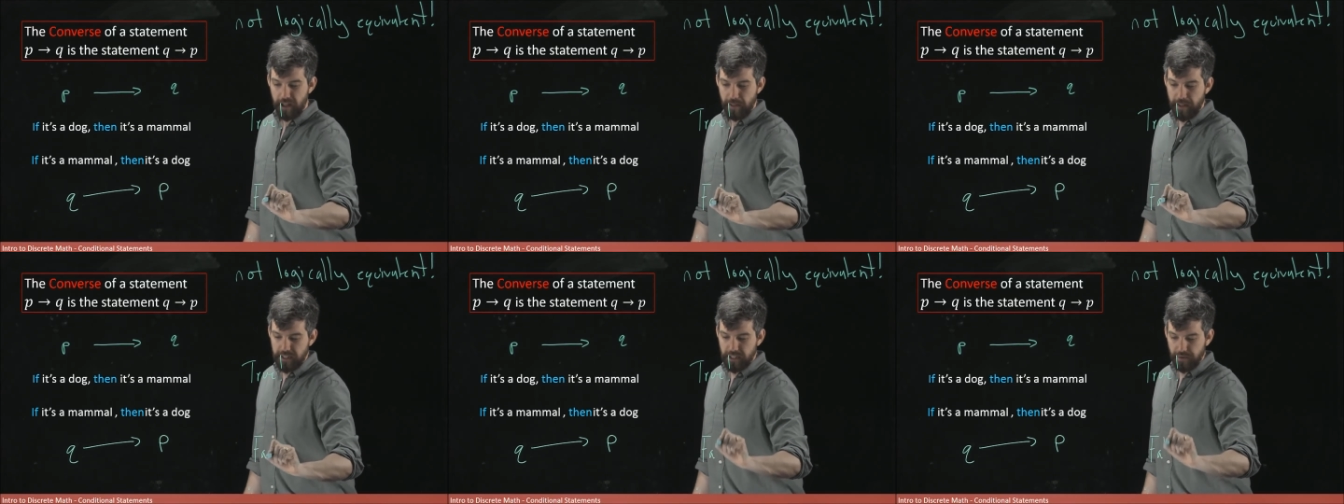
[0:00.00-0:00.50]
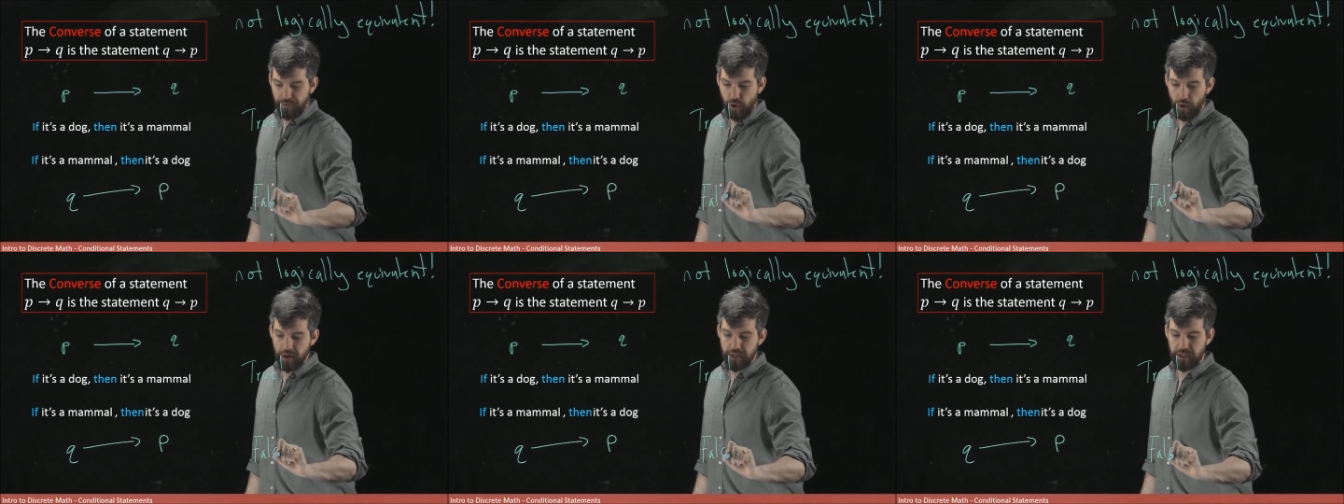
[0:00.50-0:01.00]
this is, of
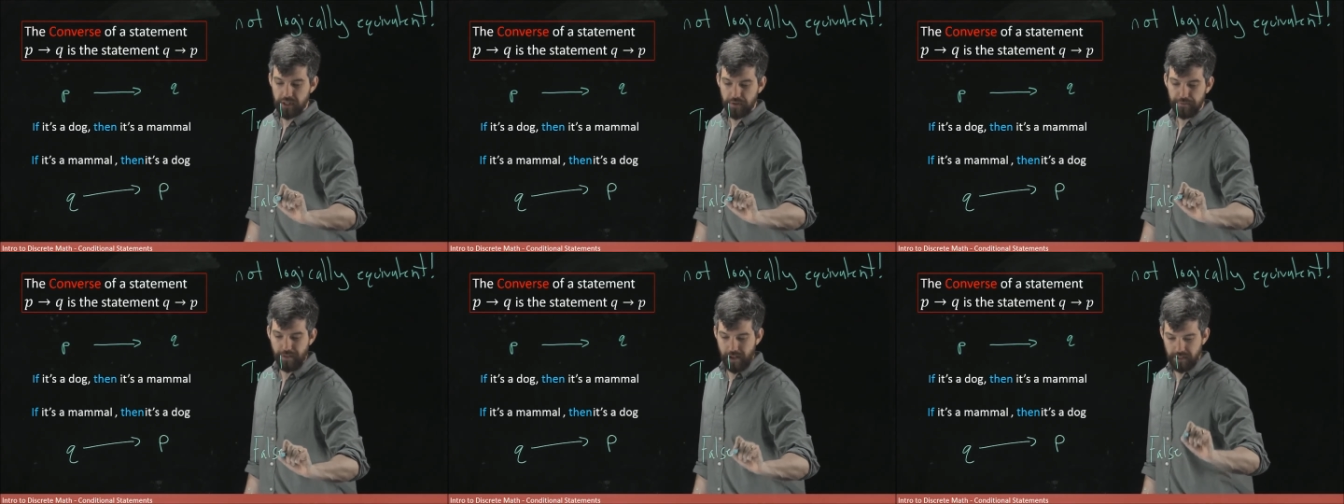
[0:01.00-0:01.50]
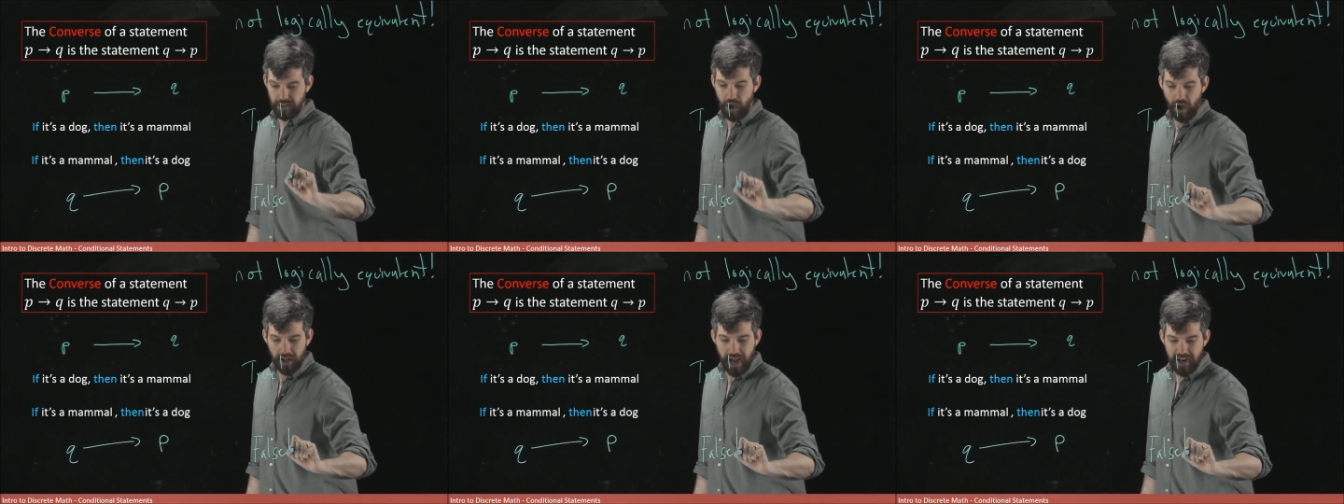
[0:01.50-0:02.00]
course, false,
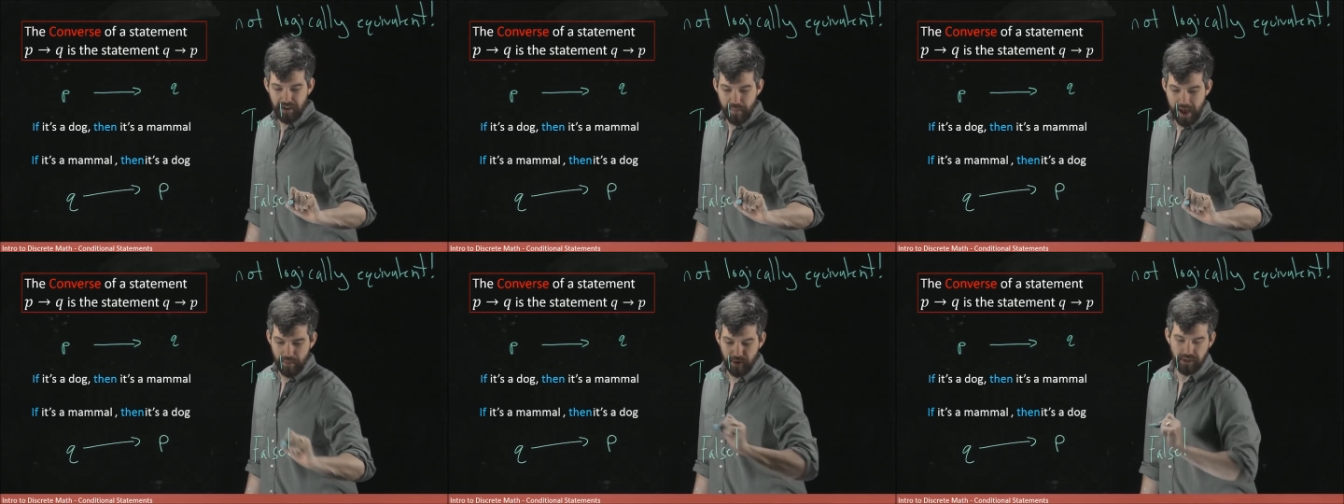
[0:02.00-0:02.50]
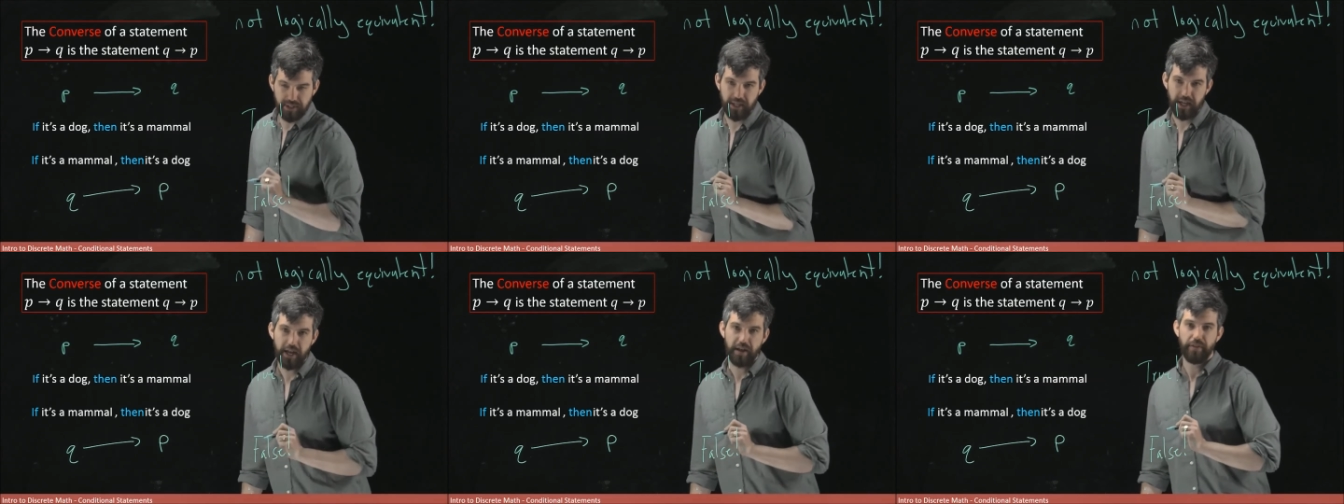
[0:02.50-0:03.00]
all kind of mammals
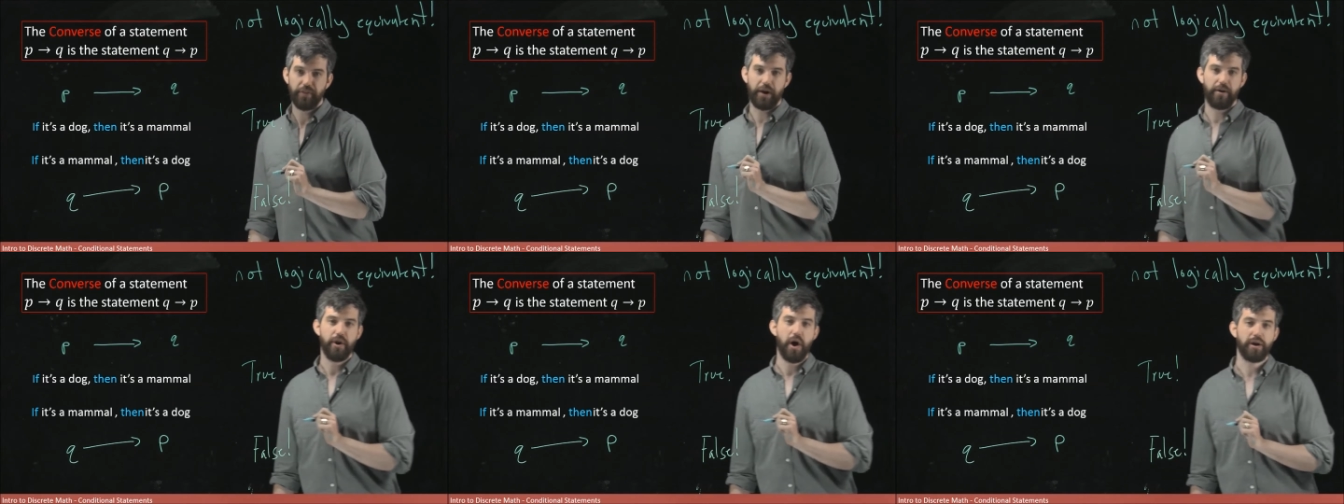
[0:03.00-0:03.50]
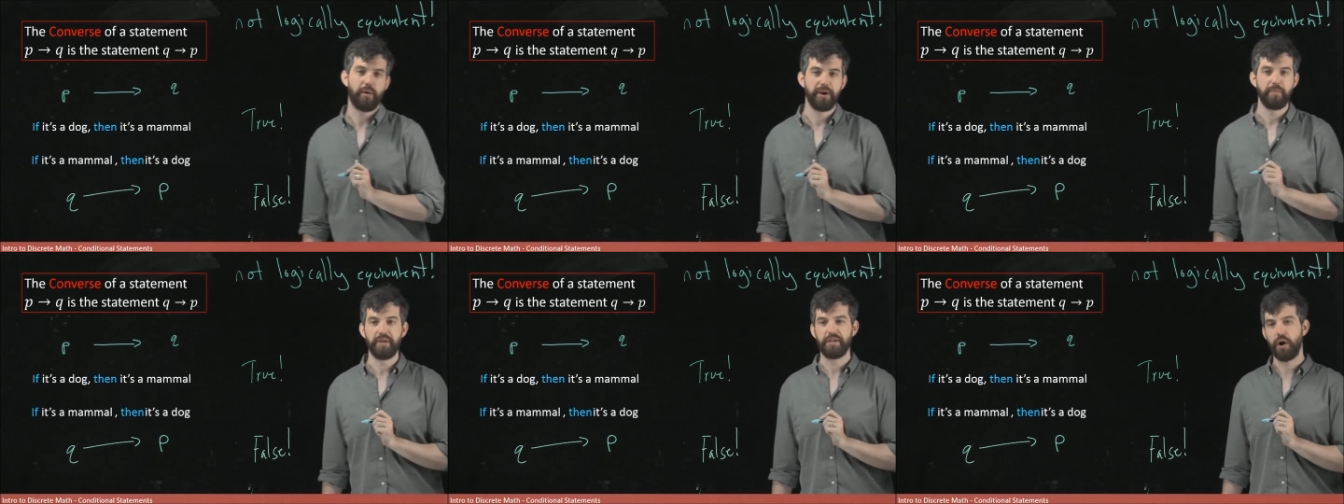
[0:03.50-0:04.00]
that are not going
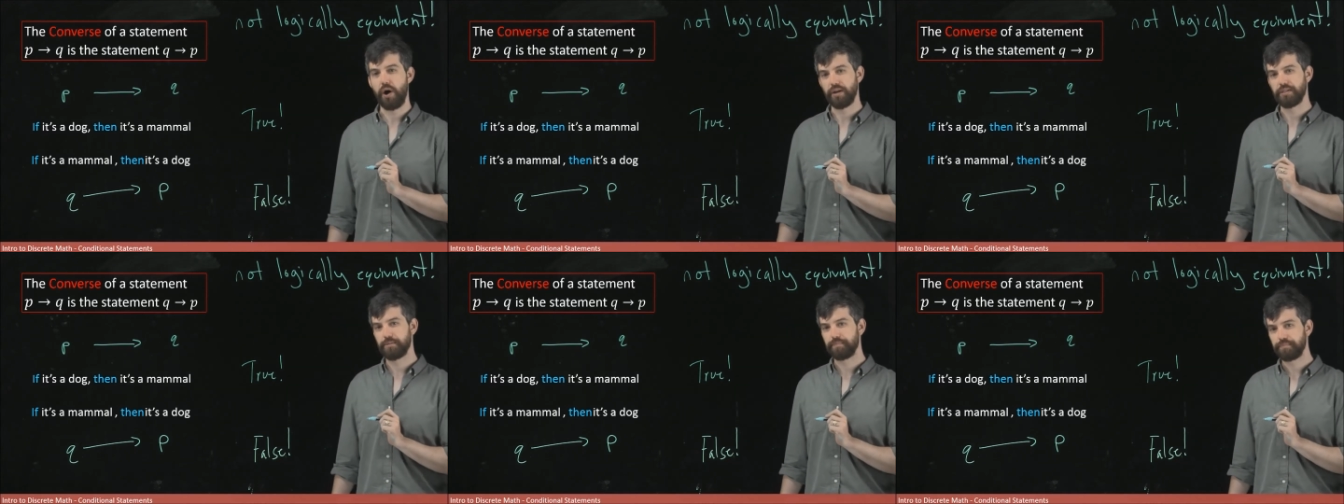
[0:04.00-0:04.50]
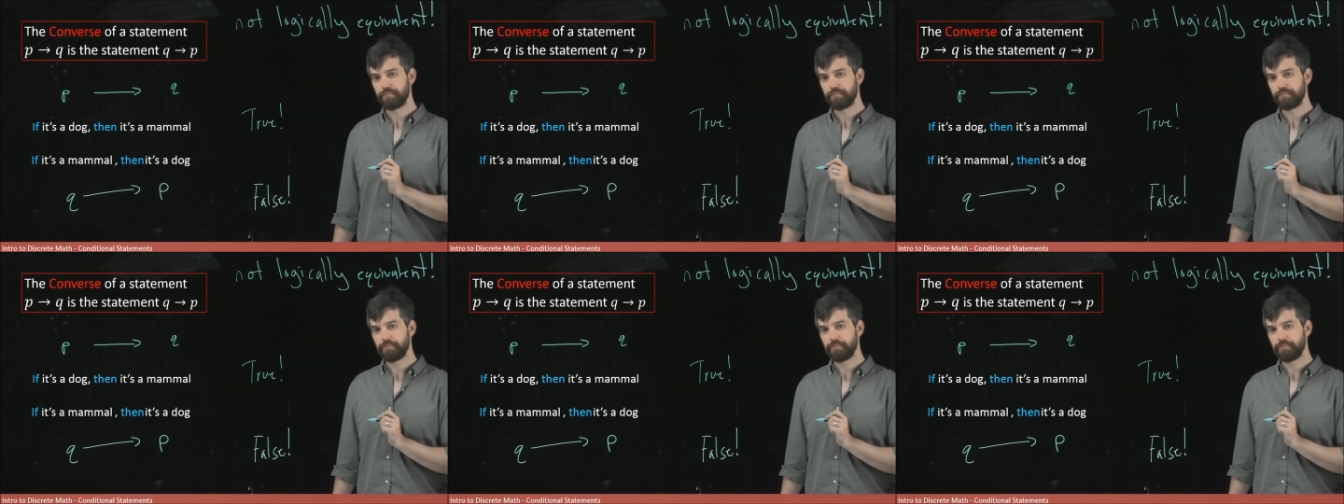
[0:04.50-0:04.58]
to be dogs.